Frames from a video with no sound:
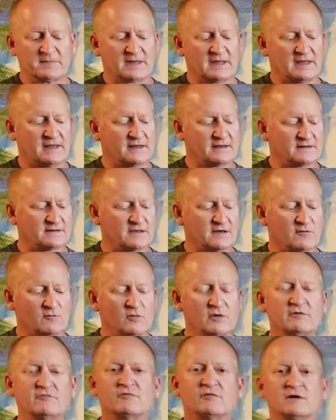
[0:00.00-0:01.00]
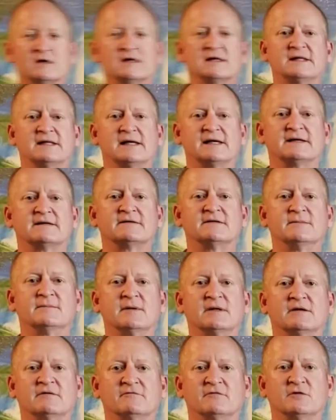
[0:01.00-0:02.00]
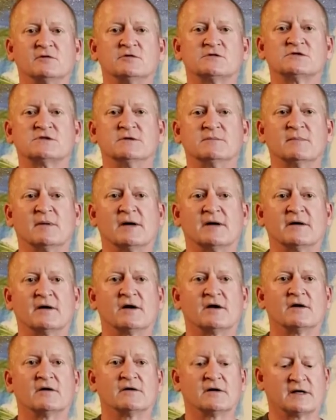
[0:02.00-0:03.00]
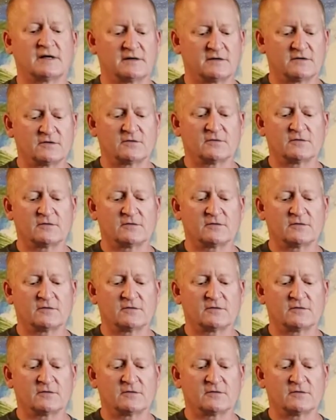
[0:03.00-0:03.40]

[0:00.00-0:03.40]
and we've really liked them and have used them on our